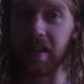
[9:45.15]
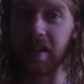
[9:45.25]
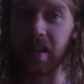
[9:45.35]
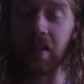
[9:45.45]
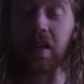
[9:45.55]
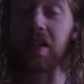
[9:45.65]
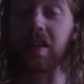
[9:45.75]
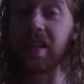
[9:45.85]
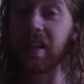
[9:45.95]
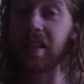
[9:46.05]
and I couldn't
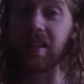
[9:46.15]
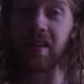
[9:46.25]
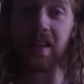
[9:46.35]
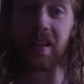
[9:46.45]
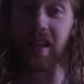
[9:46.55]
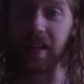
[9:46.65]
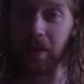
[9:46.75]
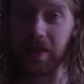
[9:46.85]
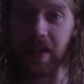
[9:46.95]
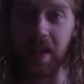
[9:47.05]
understand a thing they
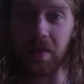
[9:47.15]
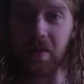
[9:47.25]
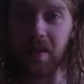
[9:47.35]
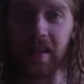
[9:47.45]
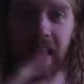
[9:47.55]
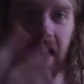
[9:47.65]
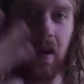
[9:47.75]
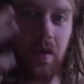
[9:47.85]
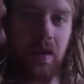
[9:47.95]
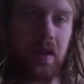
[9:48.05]
were saying. It was just loud.